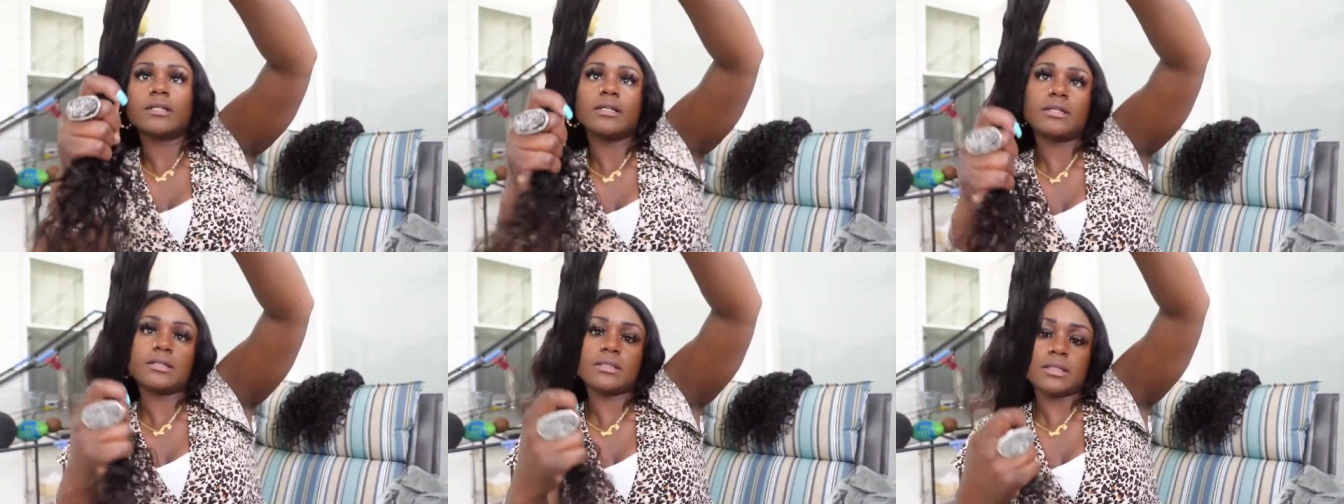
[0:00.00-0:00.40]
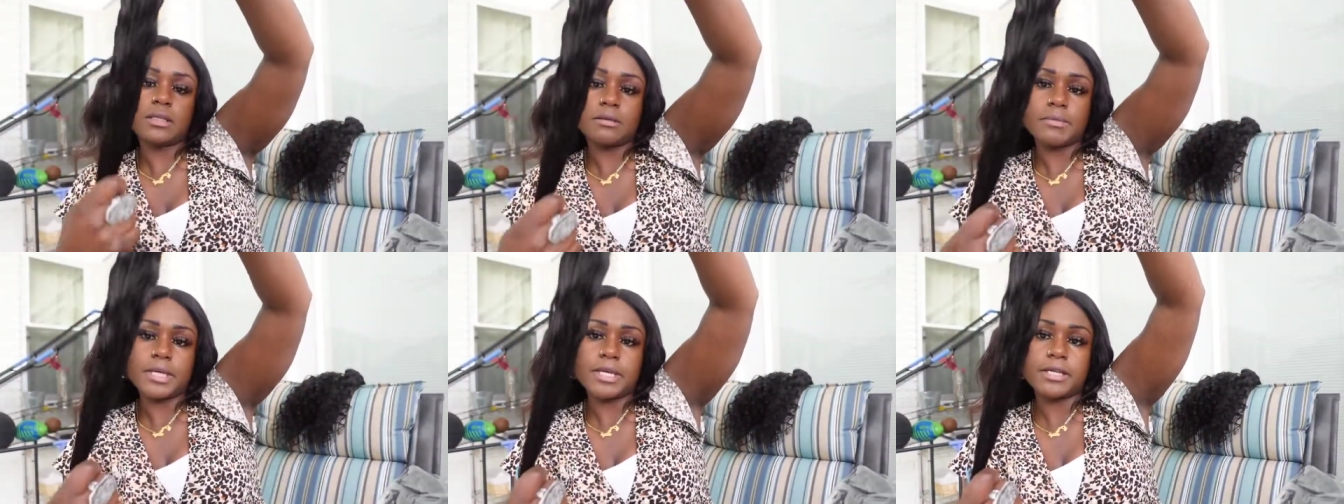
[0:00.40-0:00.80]
like too
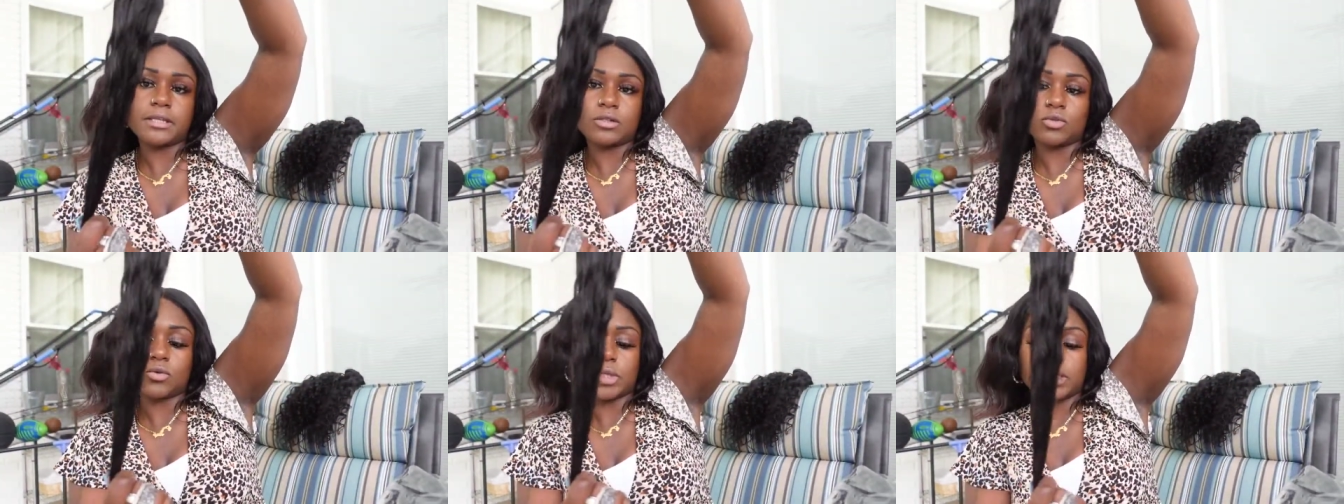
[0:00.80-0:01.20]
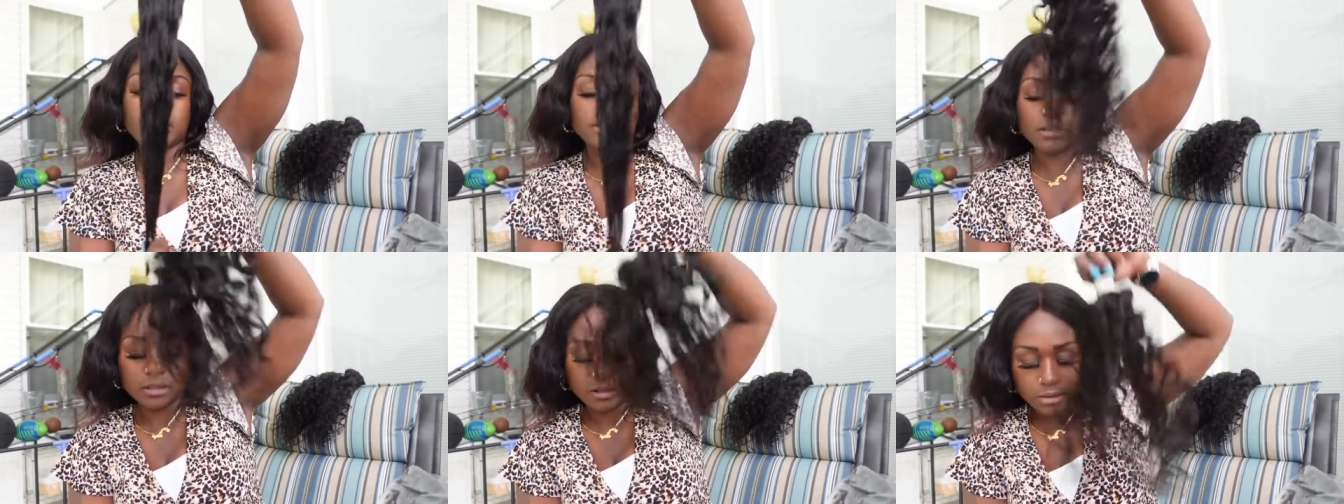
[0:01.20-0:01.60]
foul, but it did
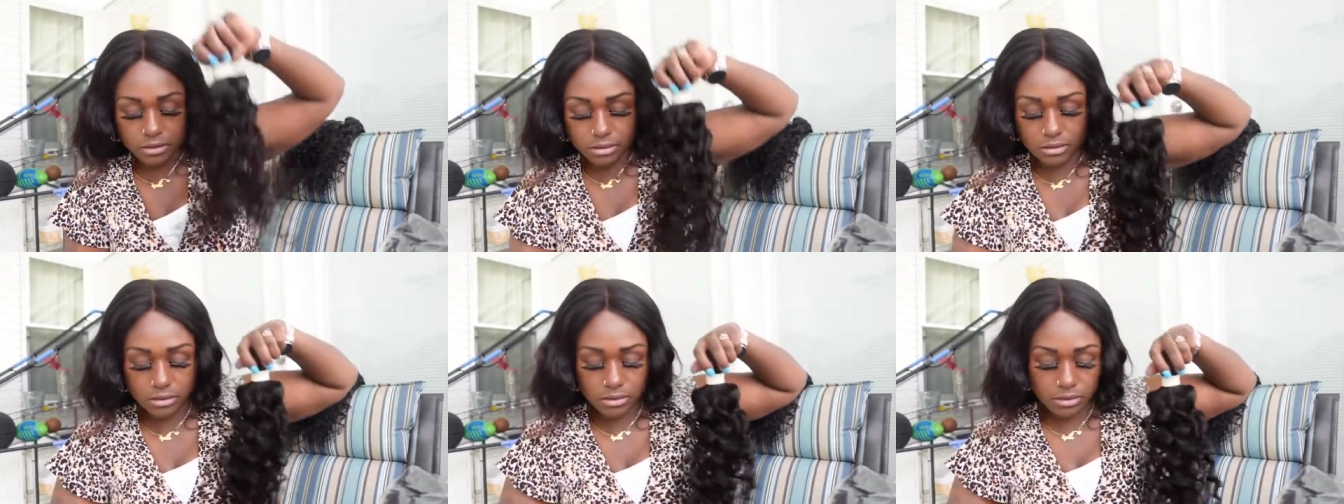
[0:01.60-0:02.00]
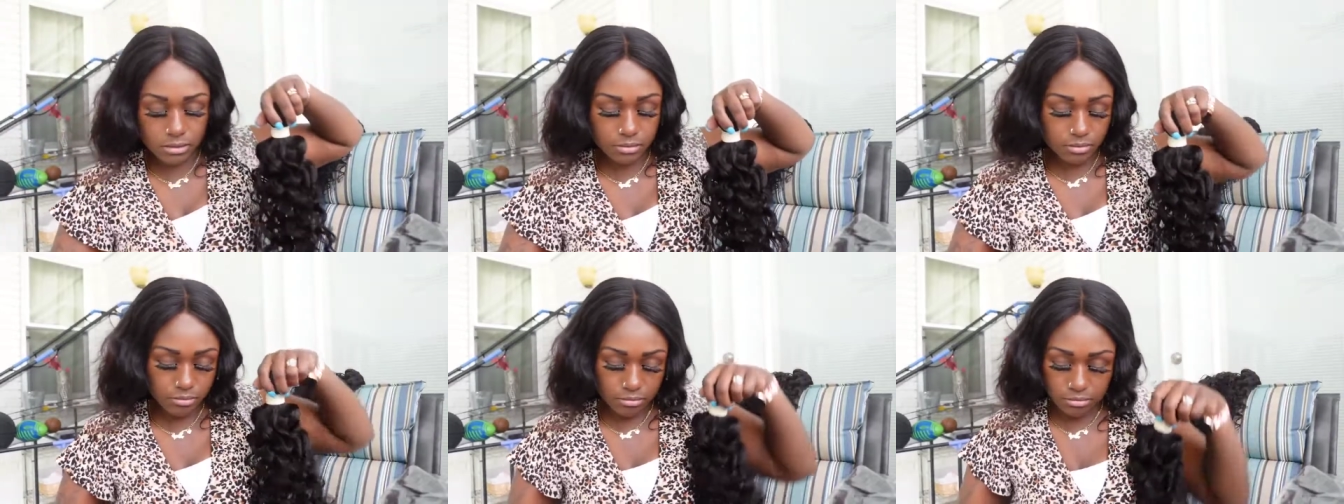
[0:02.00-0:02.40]
have an
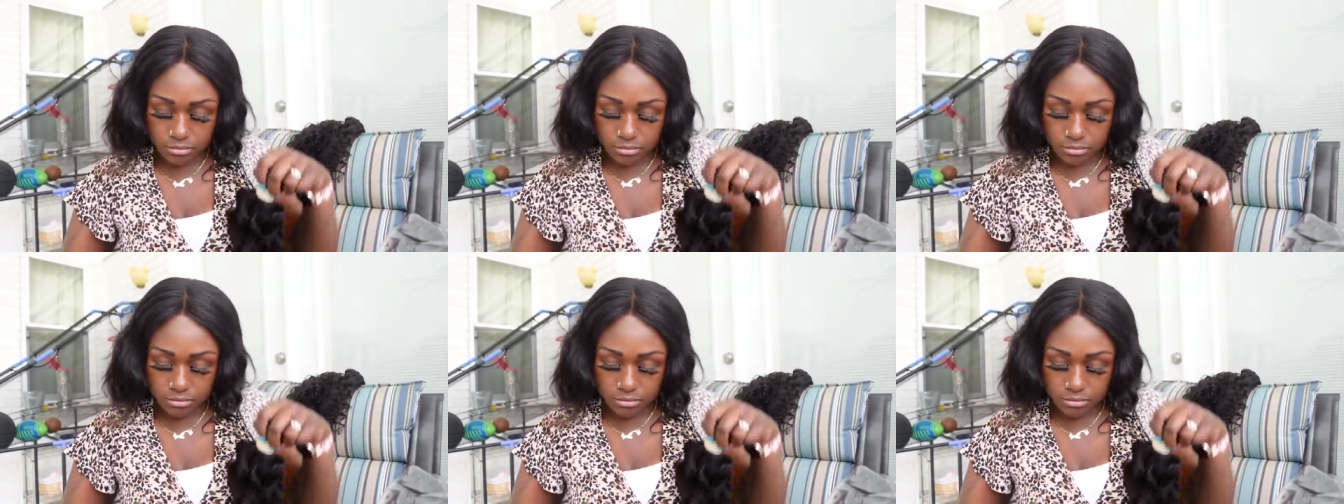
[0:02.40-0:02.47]
odor.